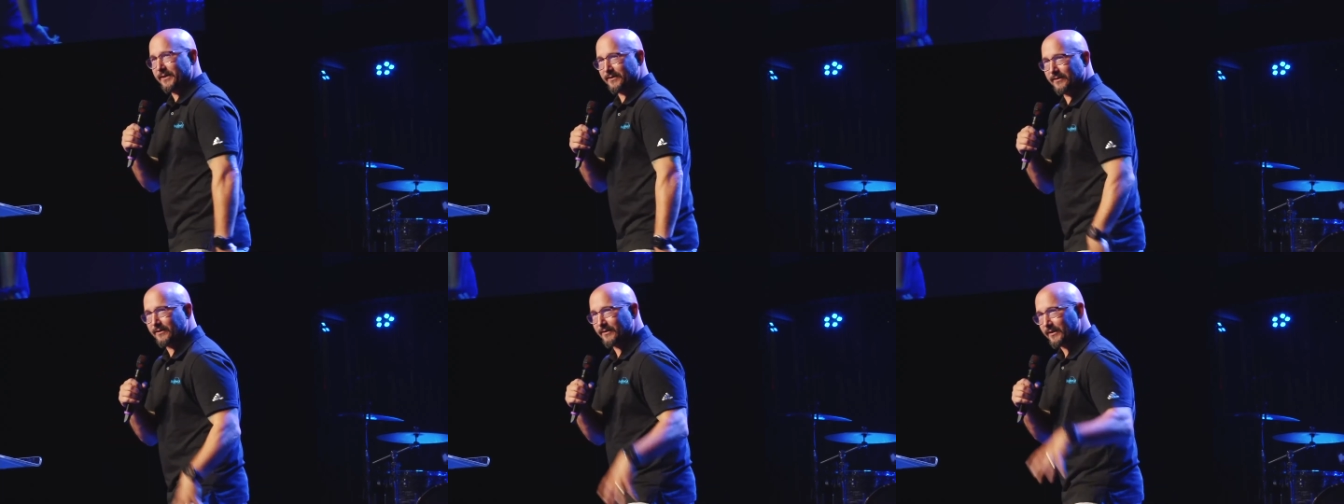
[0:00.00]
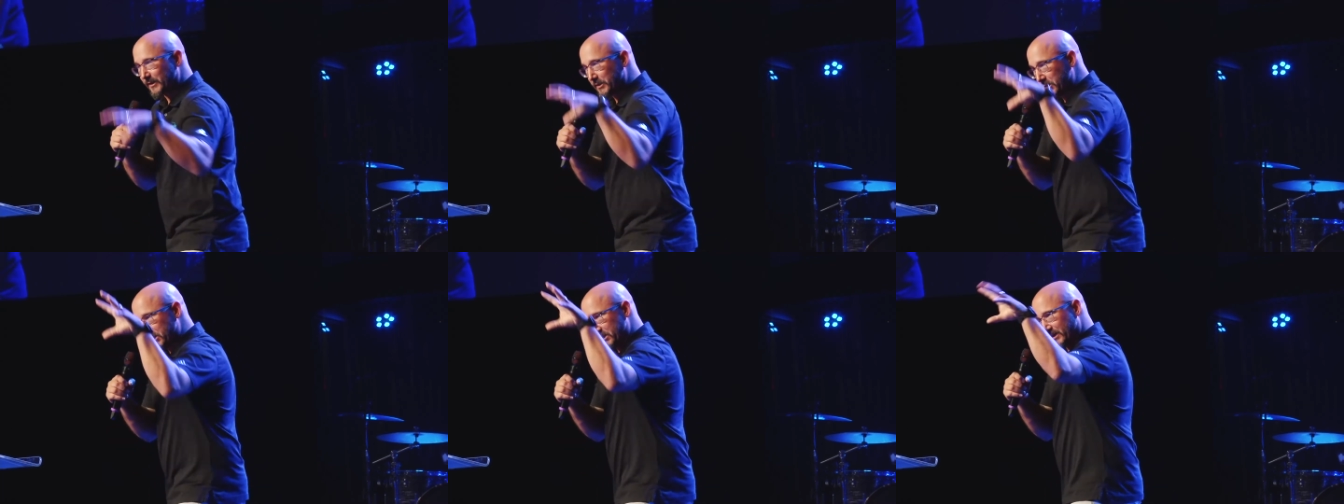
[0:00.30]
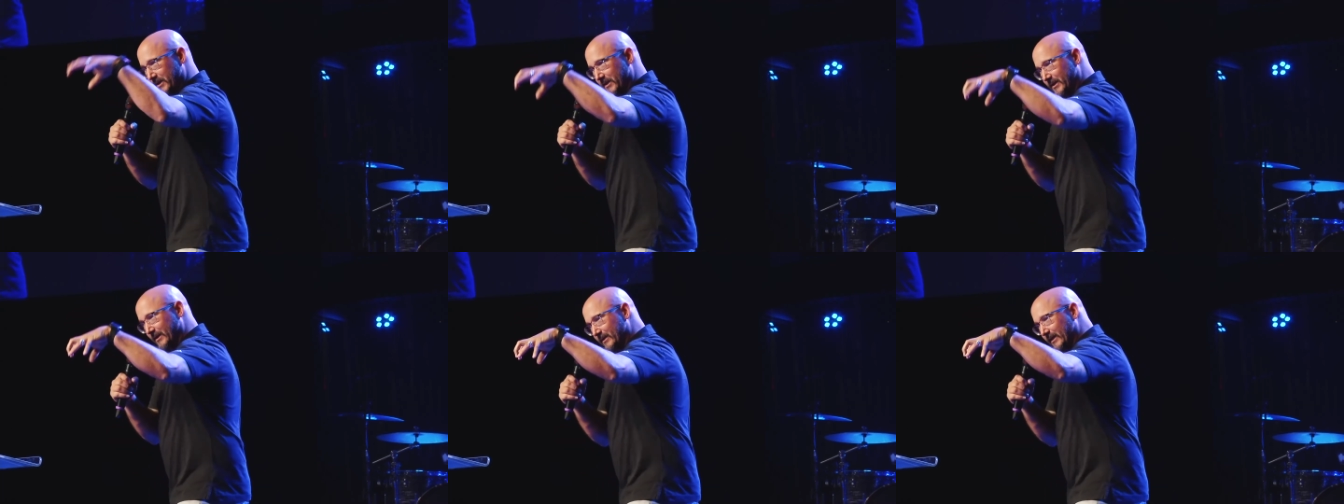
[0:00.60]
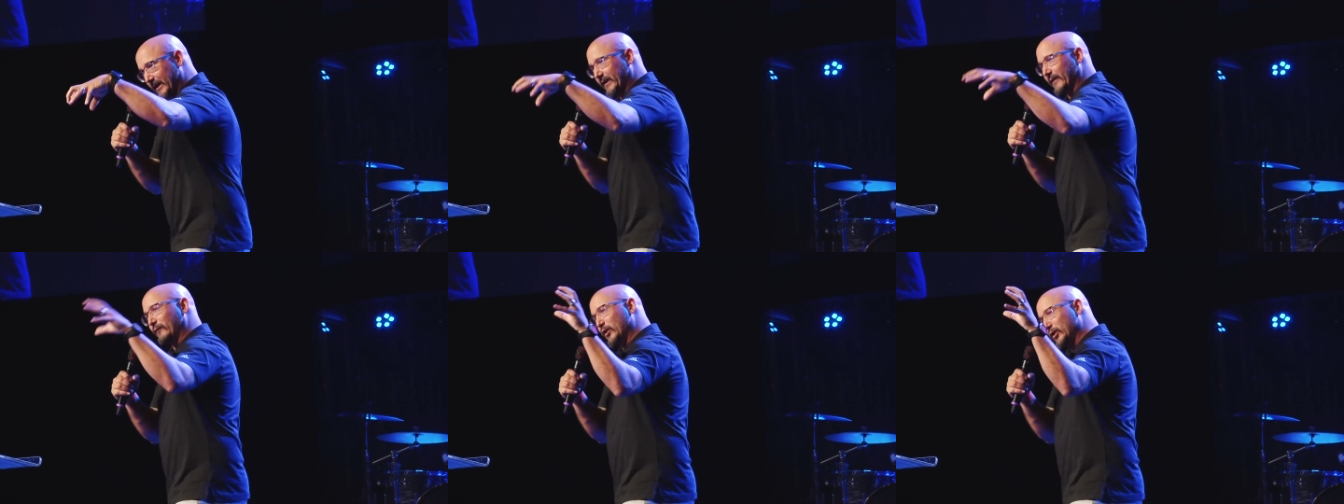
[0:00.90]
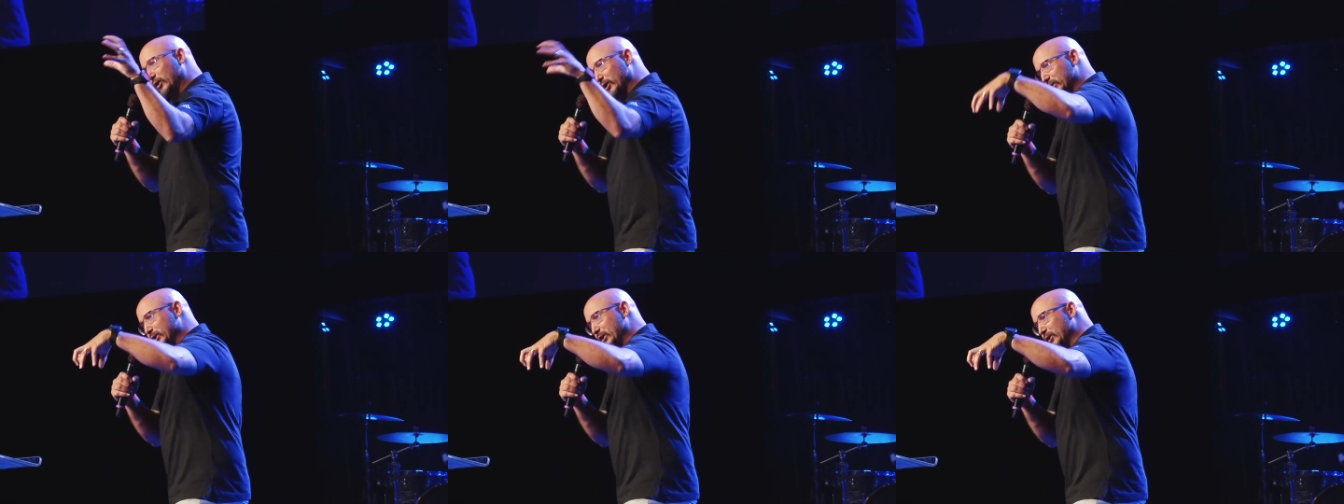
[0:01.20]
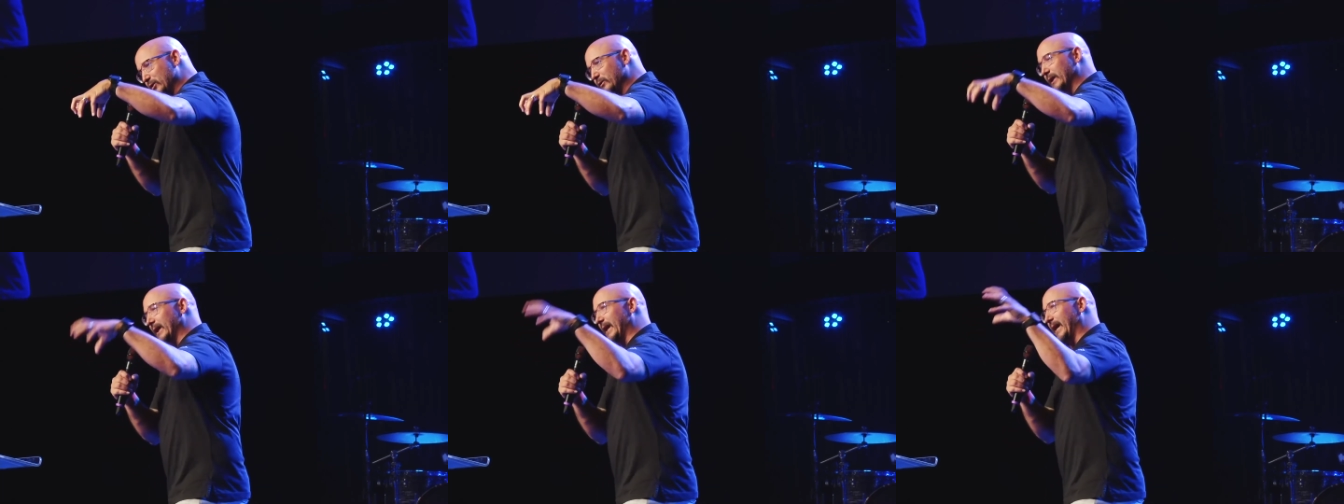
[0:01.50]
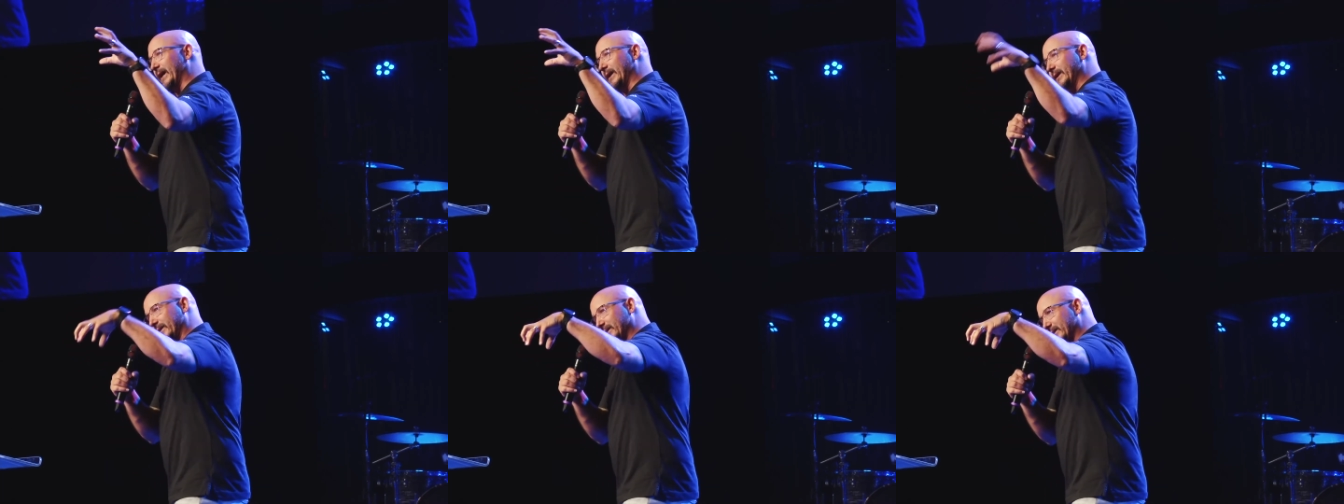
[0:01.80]
Like, like if you could do
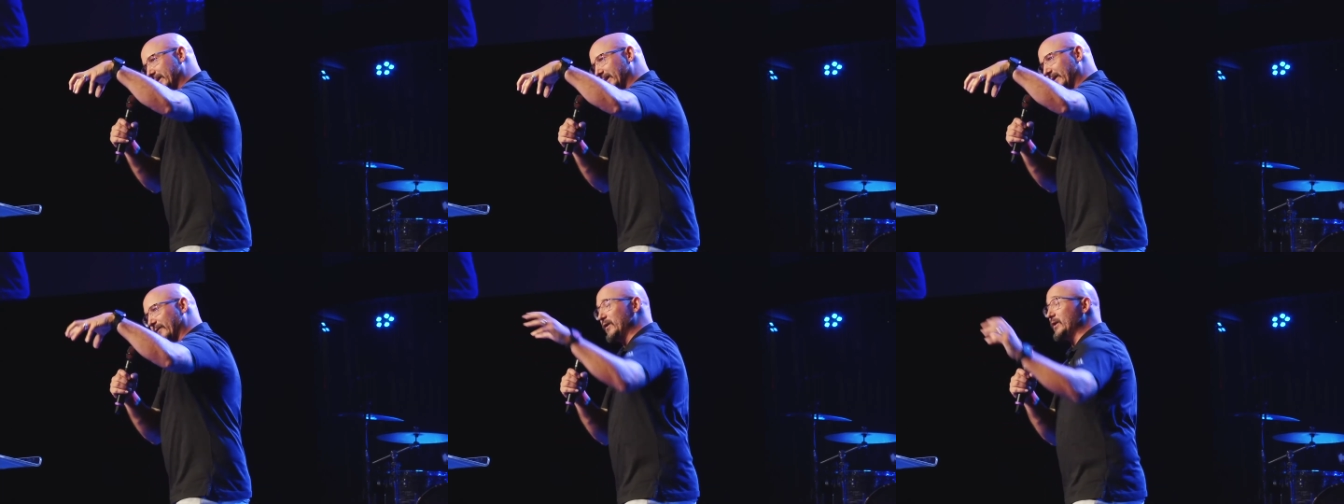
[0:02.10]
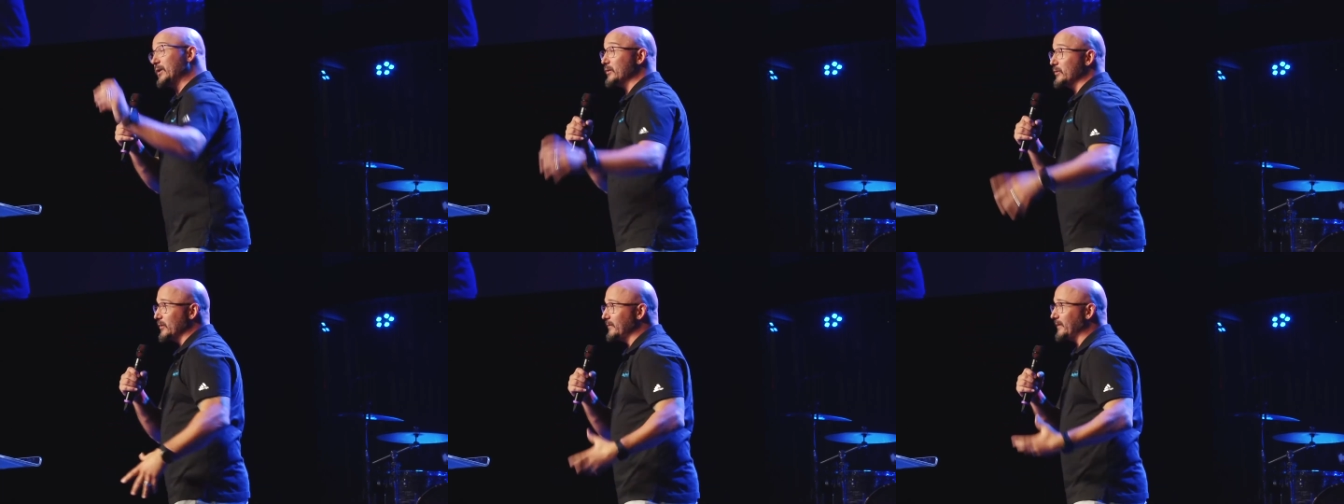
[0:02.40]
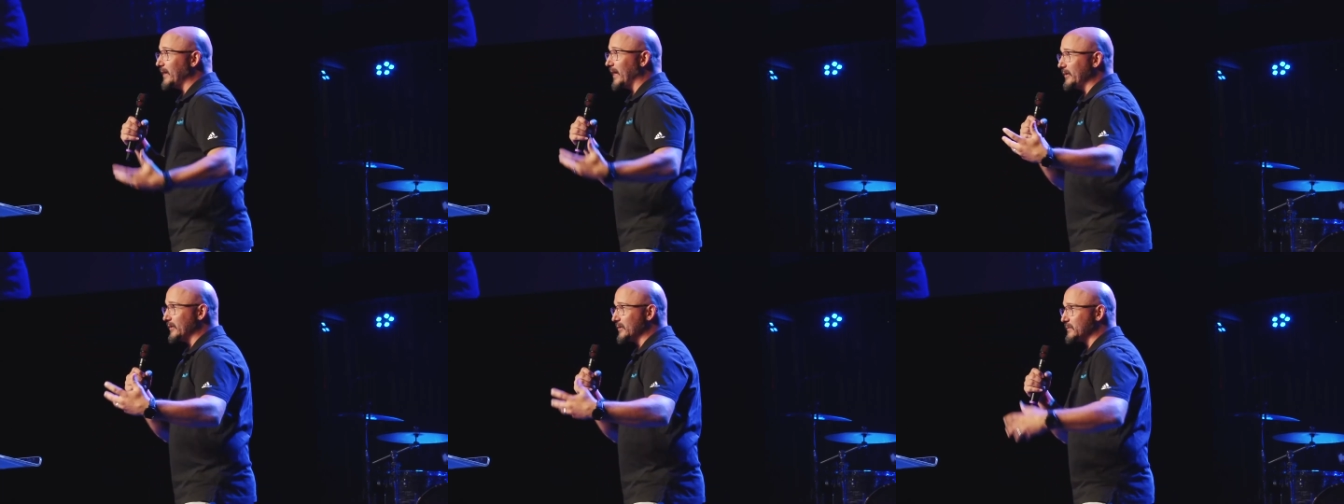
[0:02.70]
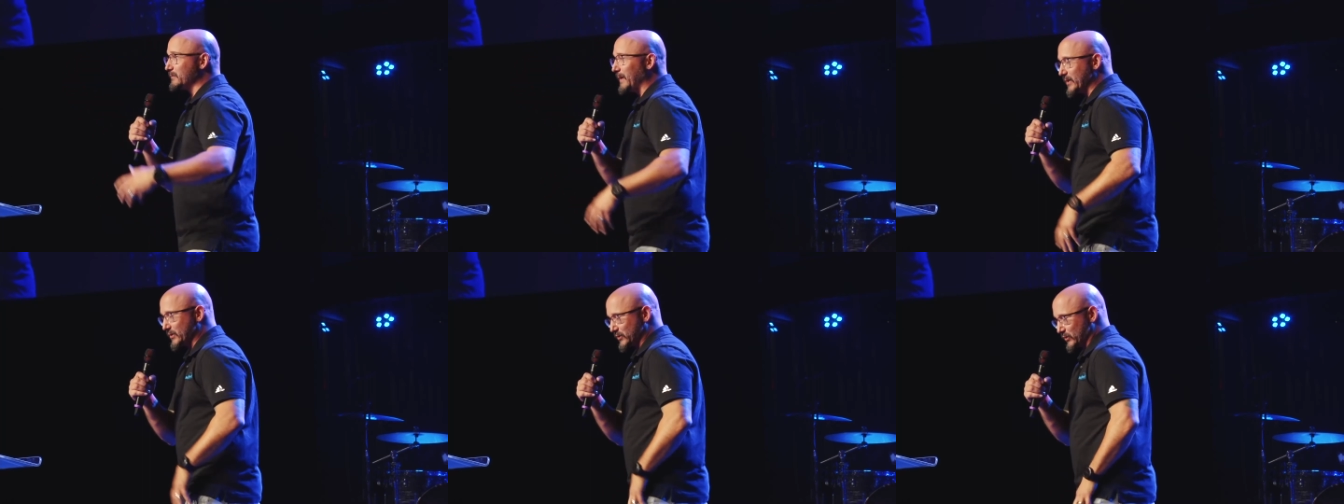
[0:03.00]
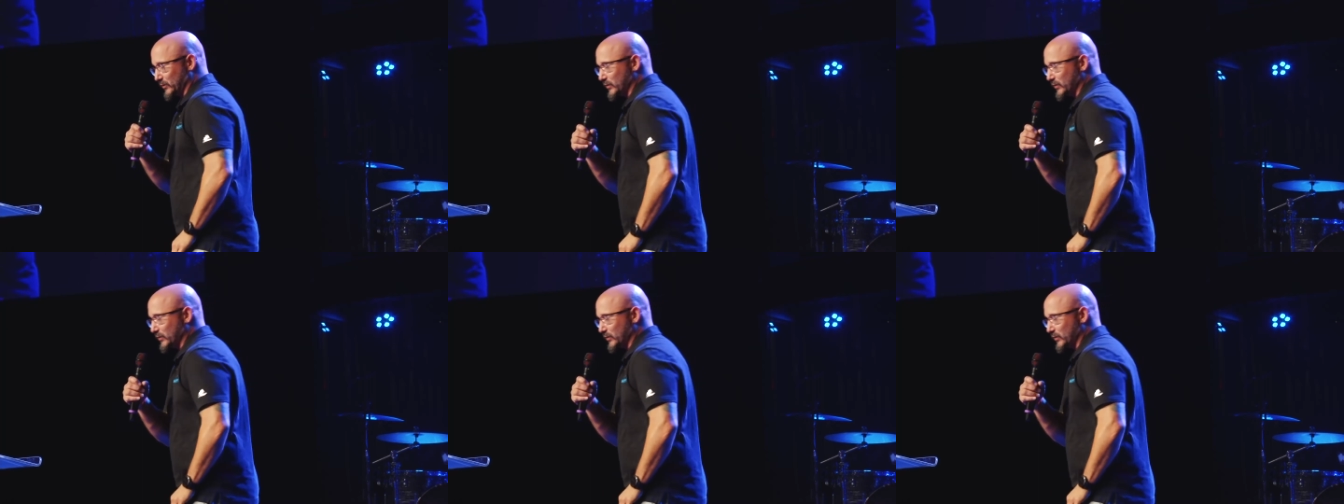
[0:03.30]
that, like if you can do that, you're special.